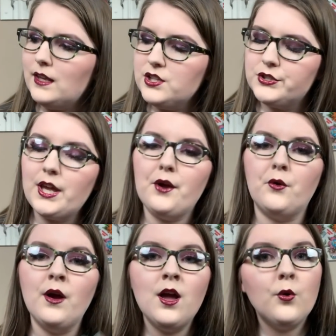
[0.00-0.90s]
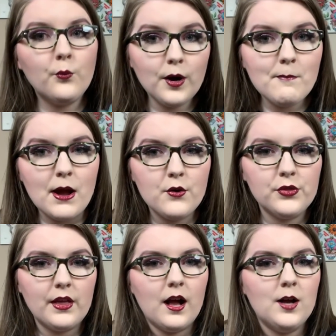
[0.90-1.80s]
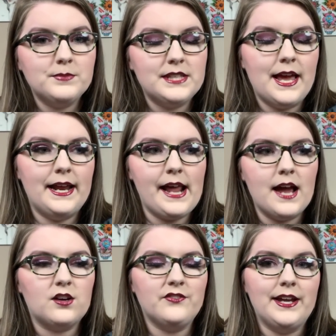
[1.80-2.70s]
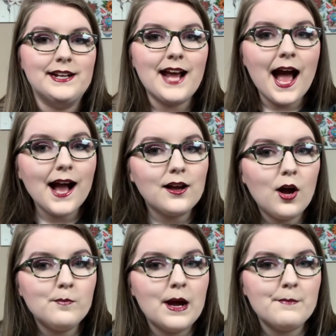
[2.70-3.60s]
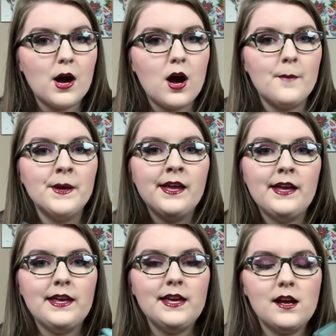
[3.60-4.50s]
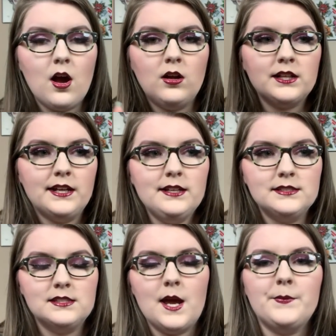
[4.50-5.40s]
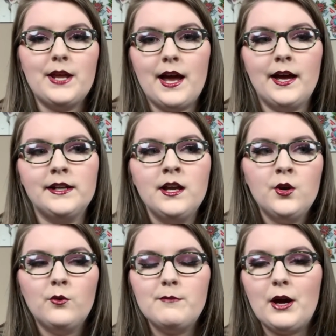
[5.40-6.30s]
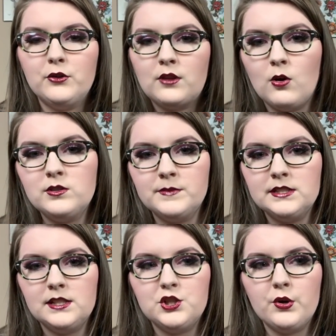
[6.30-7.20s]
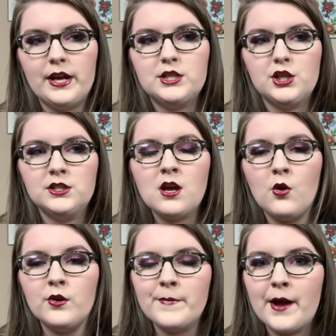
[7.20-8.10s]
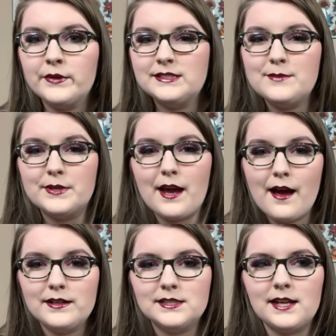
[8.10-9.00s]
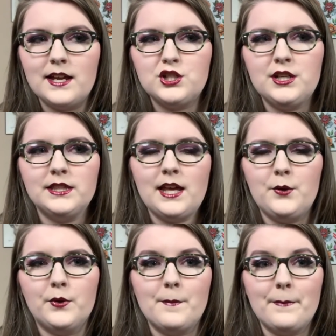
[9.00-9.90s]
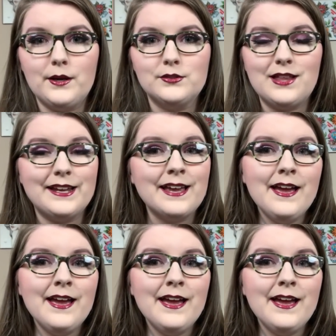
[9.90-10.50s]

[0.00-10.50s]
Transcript: So we're both upset and aggravated. I called my mom. He called his stepdad. We both told him the situation, told him how it seemed kind of sketchy, and they were both like,